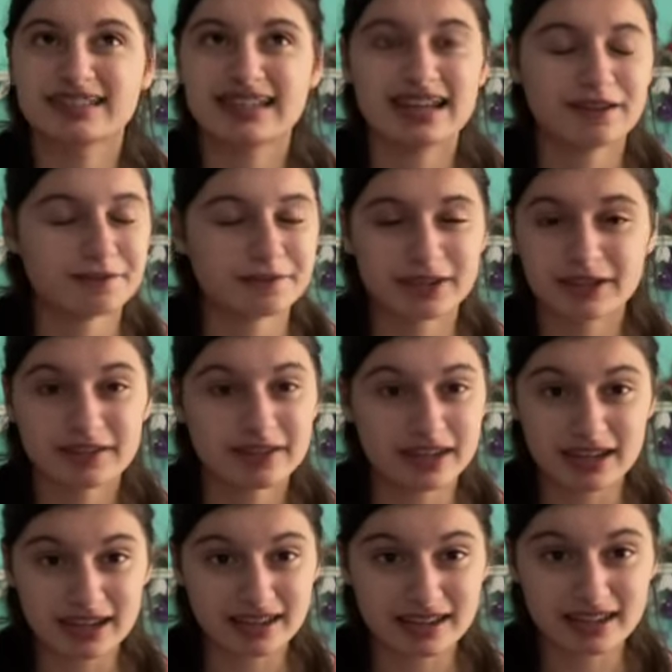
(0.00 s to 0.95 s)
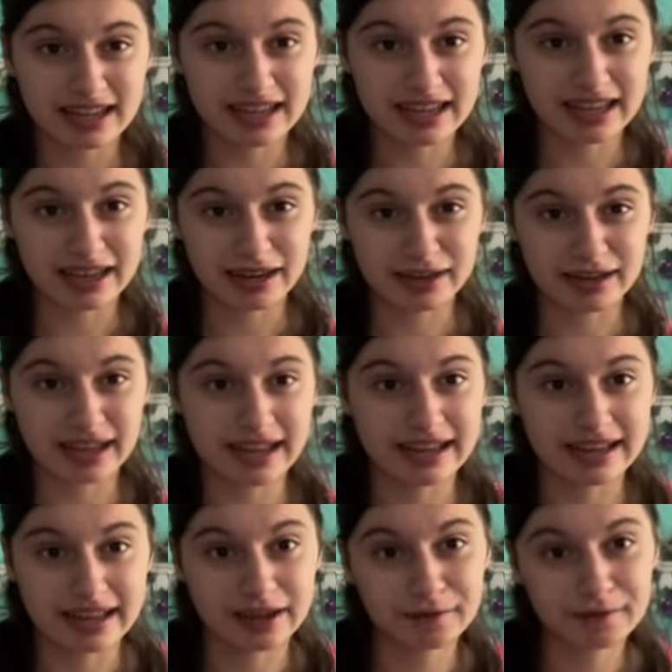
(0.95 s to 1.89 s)
love you all and I
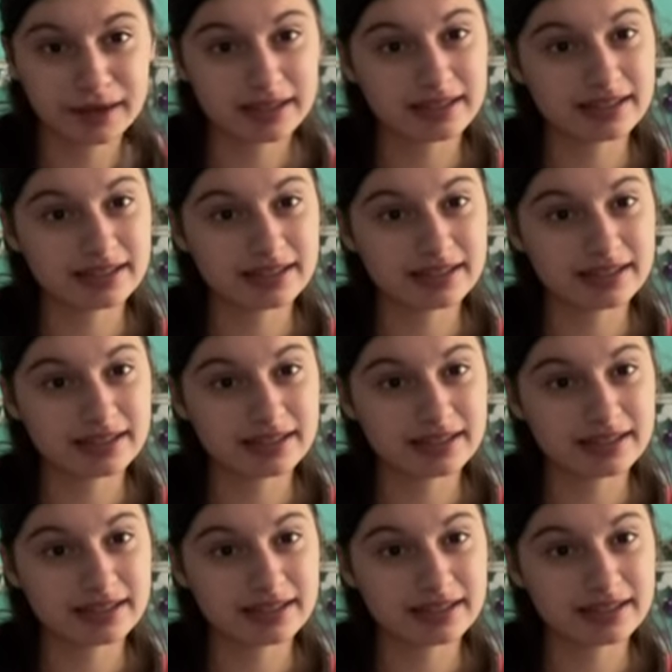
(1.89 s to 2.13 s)
can't wait